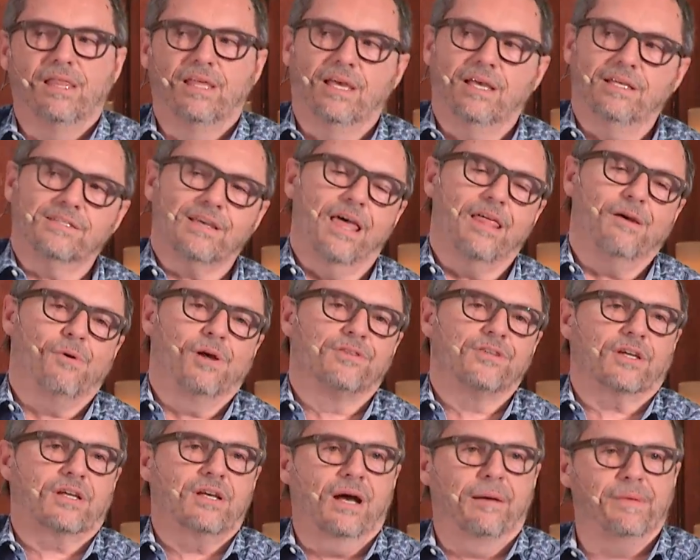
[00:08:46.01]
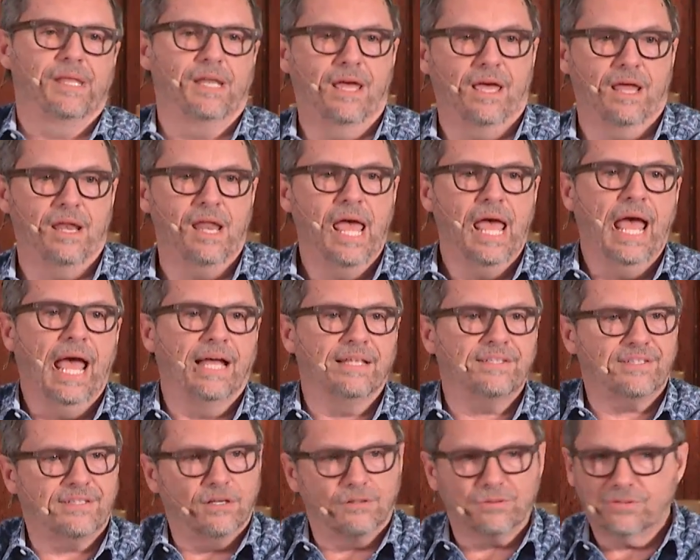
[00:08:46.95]
These other ones are coming in,
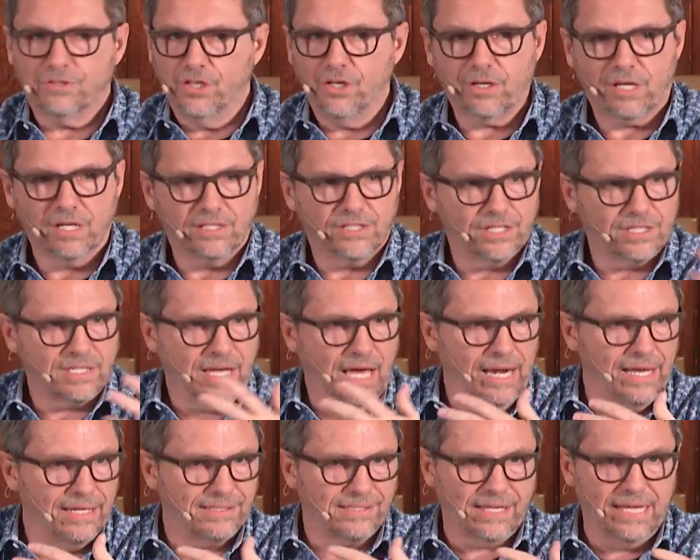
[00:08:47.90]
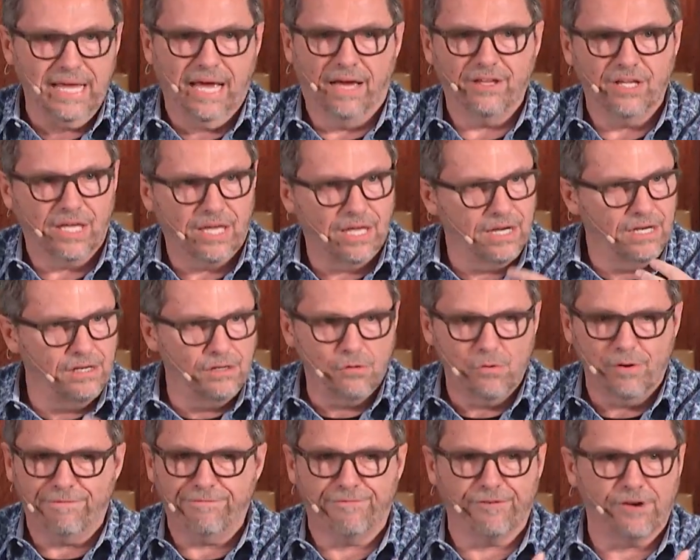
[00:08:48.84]
and so you can just kind of see how you get
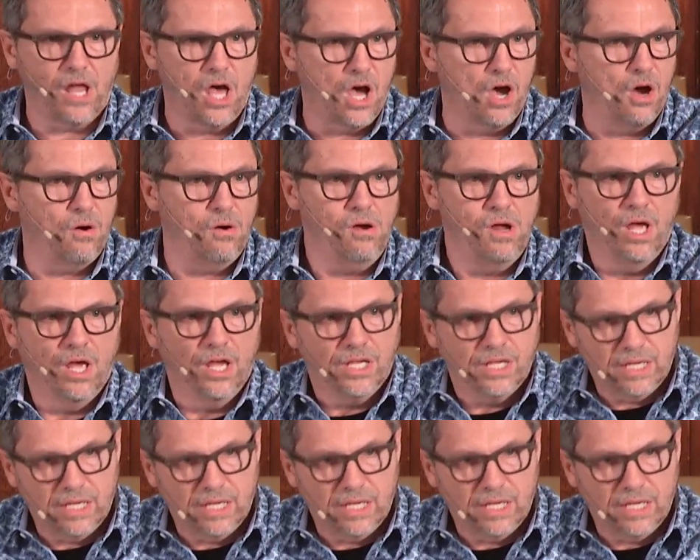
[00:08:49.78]
into a flow,